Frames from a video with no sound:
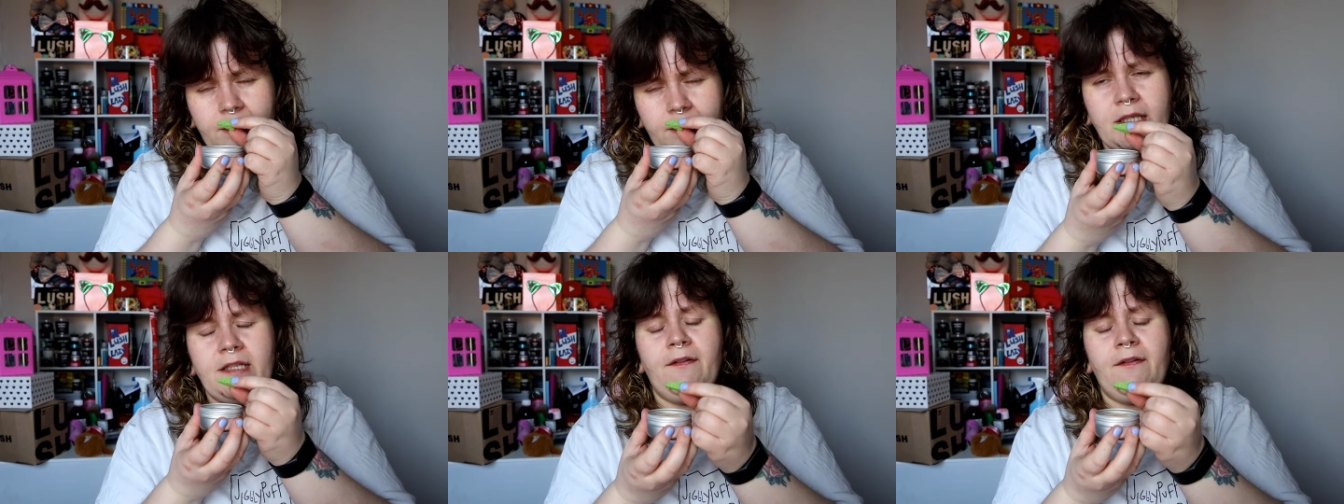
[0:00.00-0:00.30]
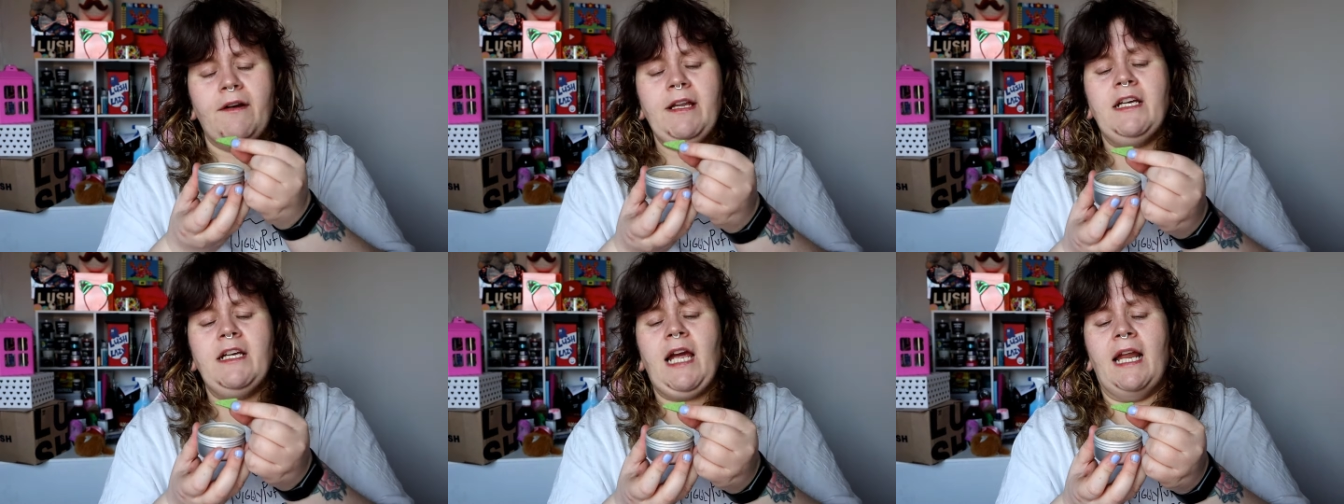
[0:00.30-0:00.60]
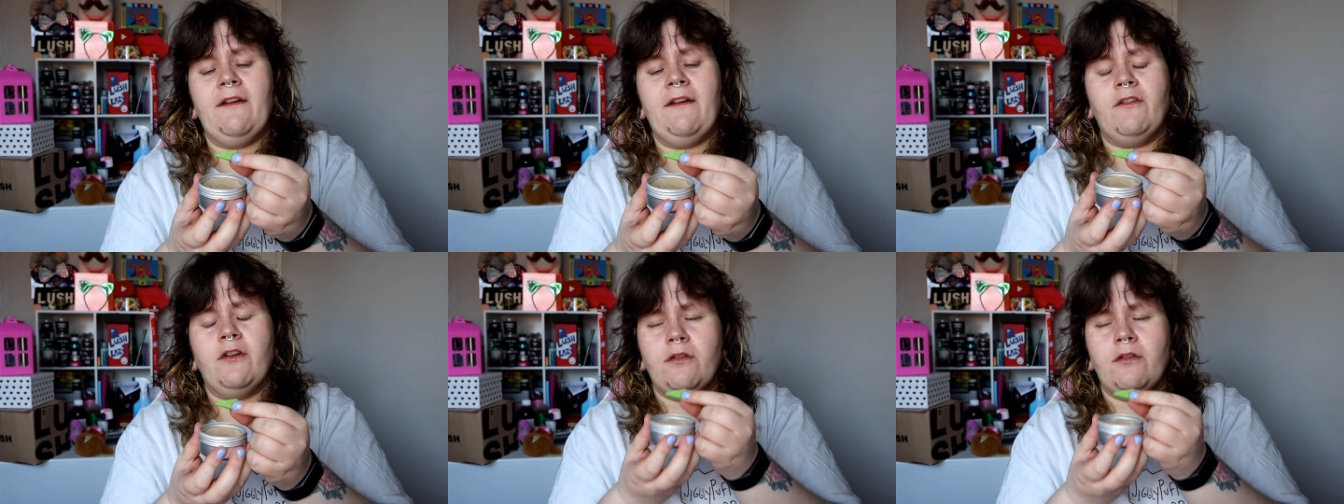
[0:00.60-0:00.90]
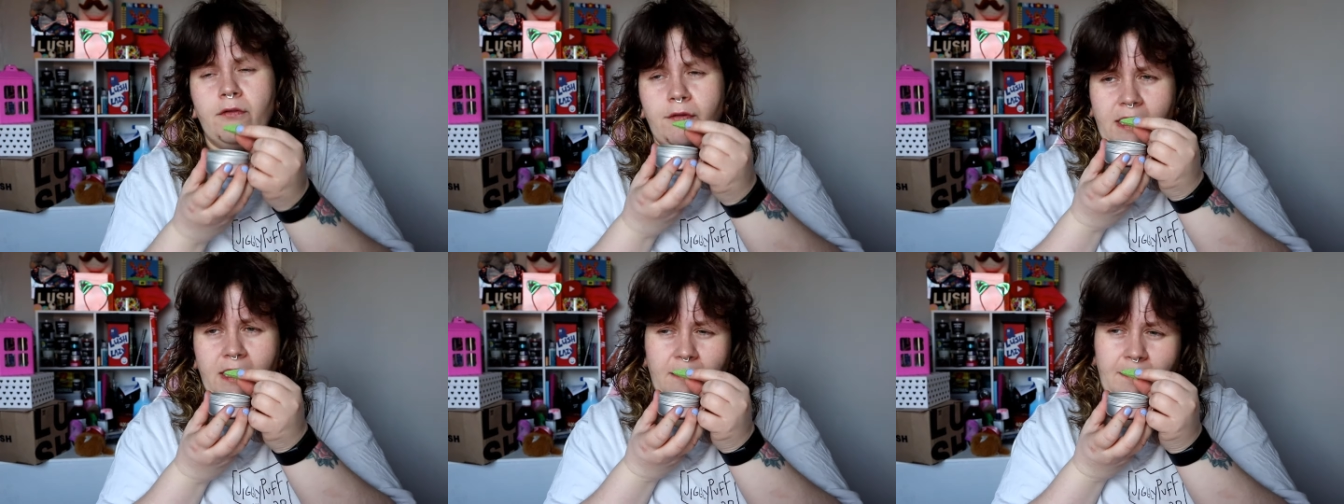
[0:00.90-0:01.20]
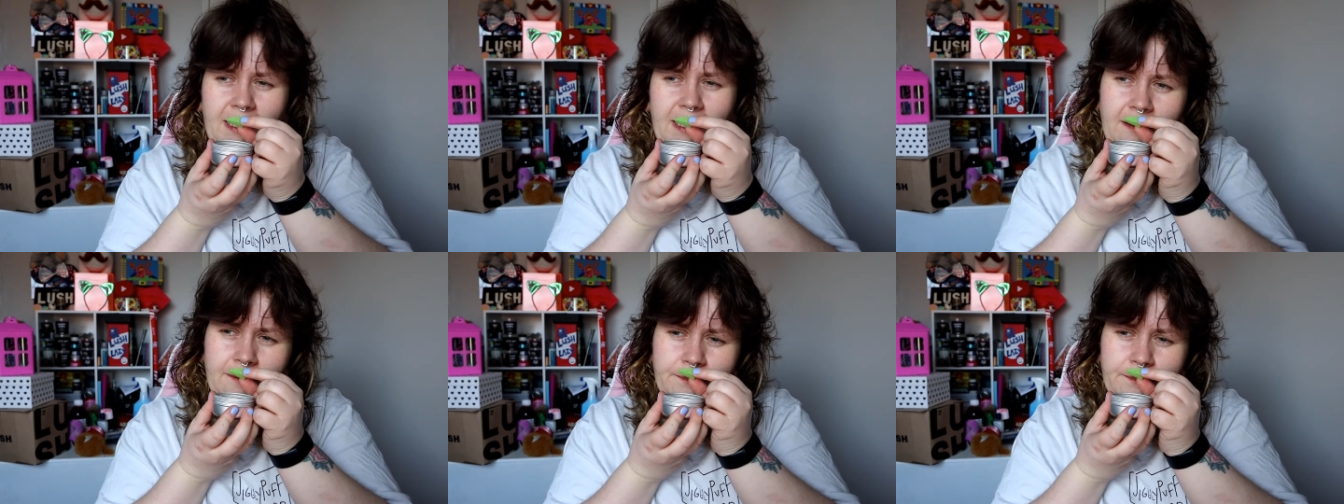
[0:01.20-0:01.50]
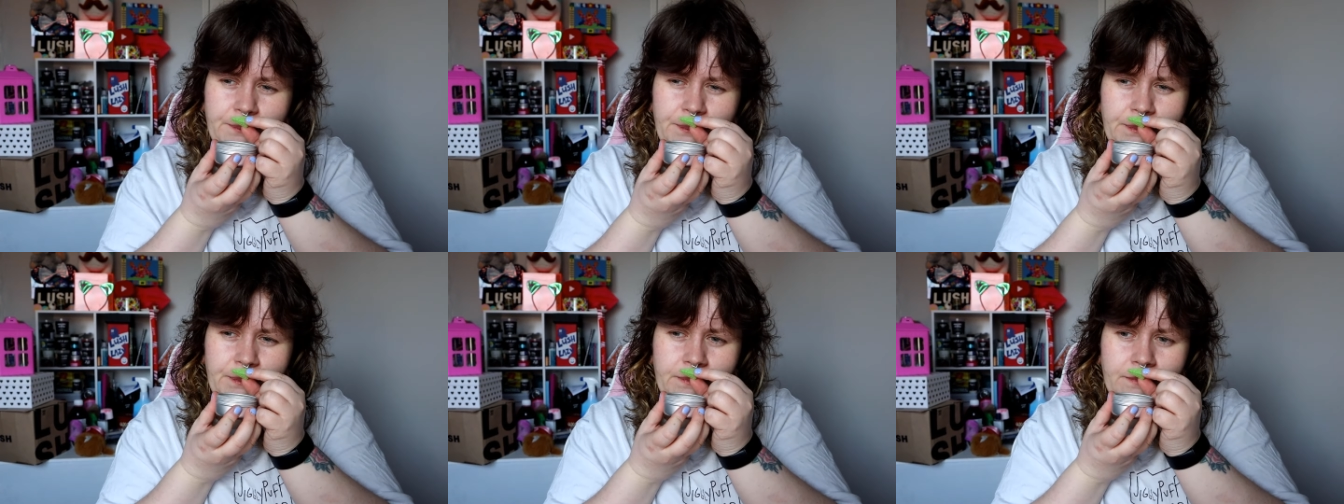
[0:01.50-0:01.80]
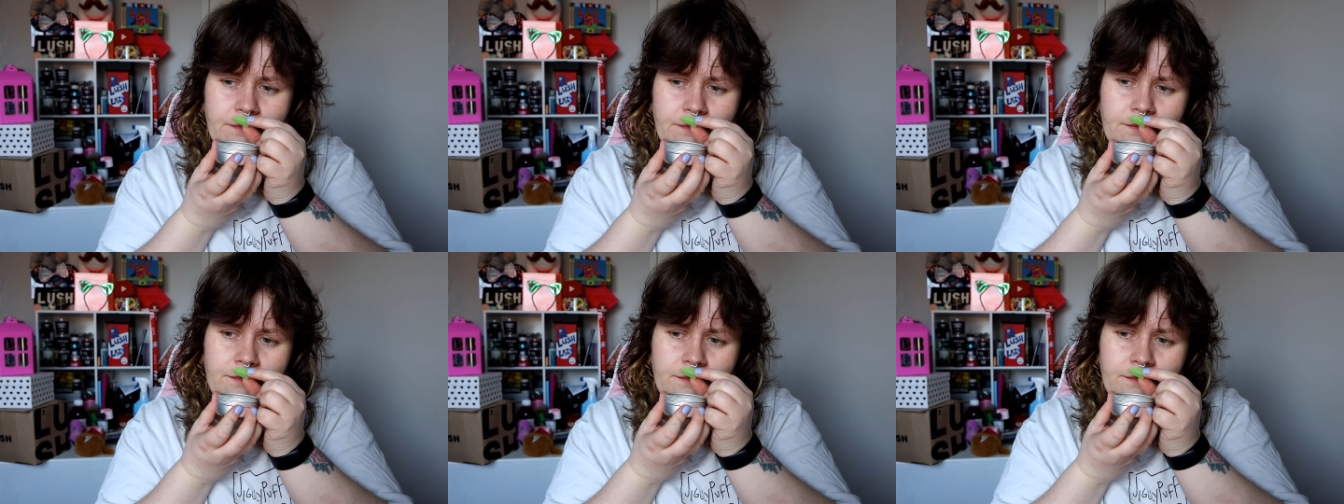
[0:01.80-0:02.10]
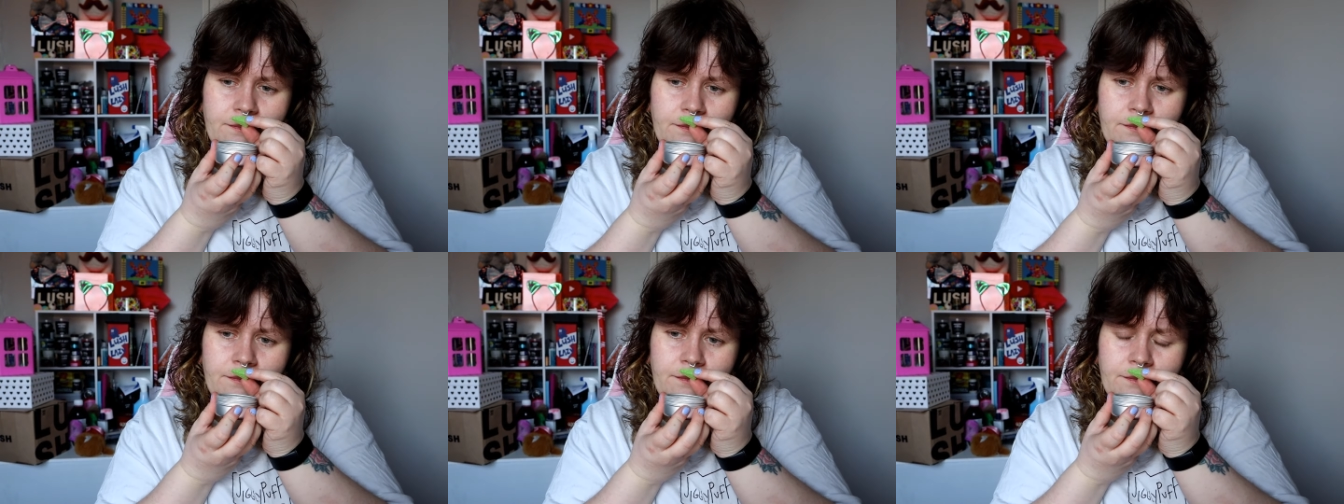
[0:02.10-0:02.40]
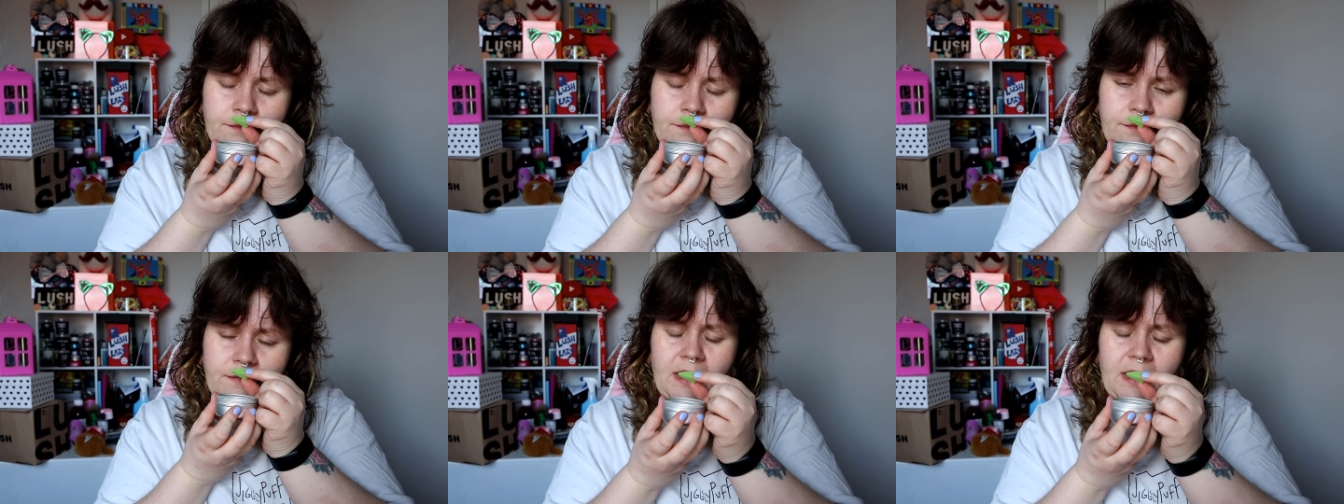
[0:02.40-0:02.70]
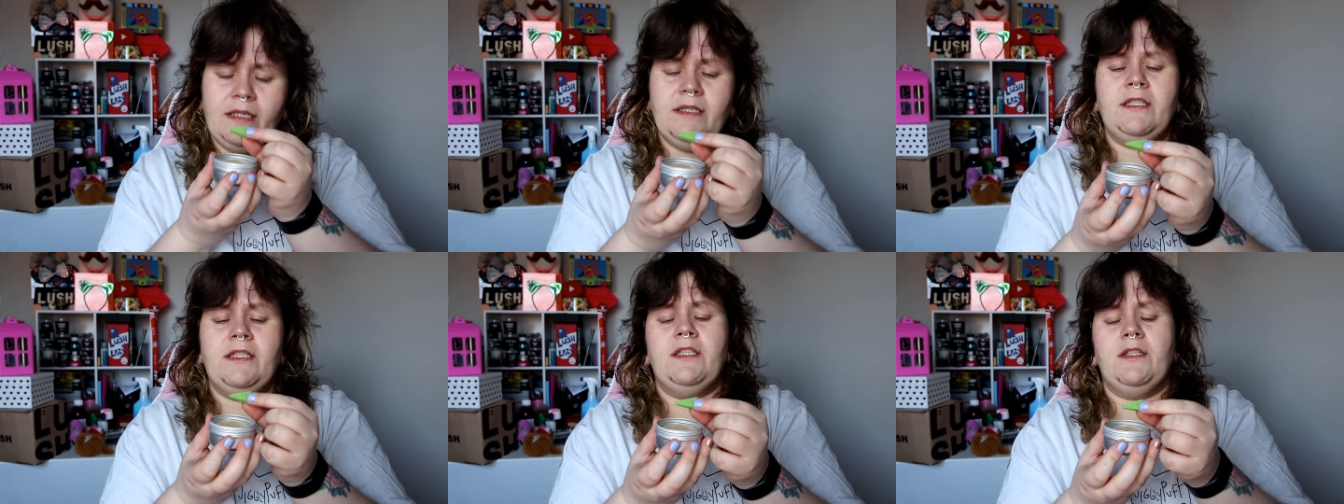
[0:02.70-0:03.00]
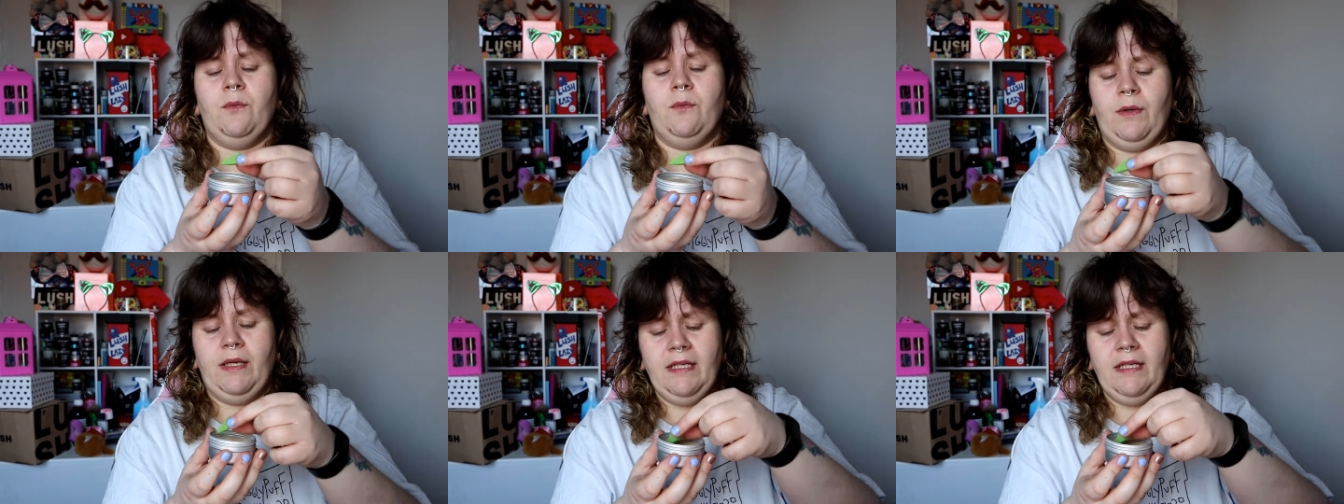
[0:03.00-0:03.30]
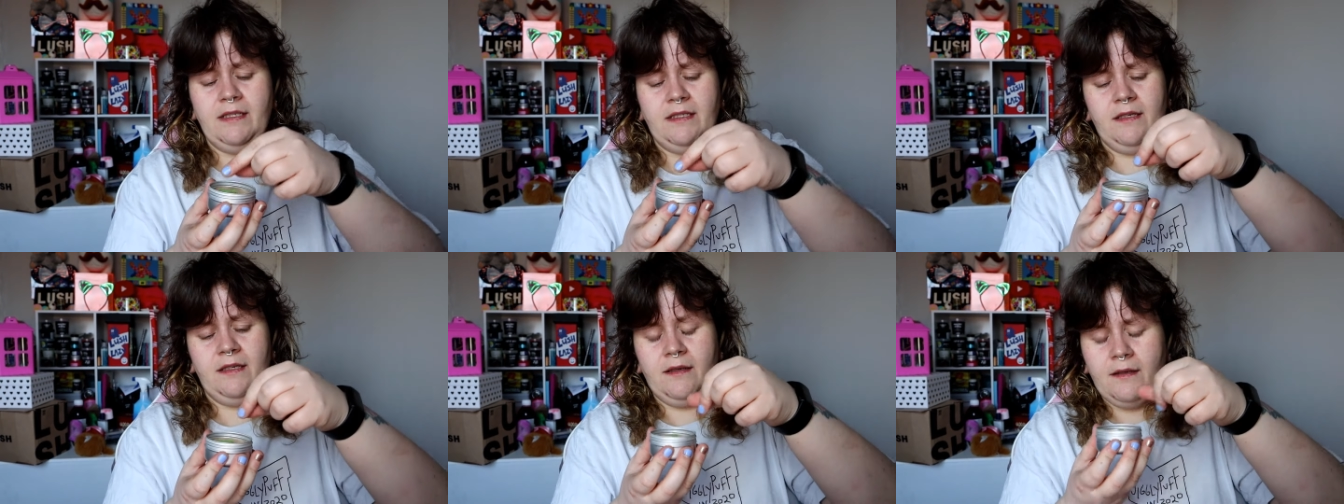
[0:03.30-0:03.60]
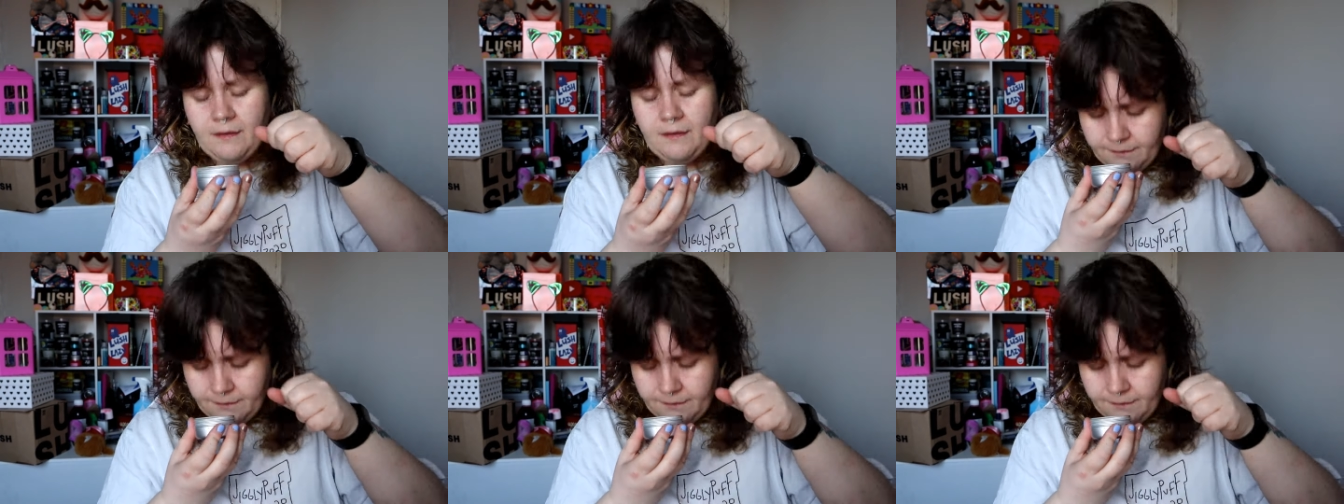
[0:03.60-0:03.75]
It's very kind of creamy and sweet.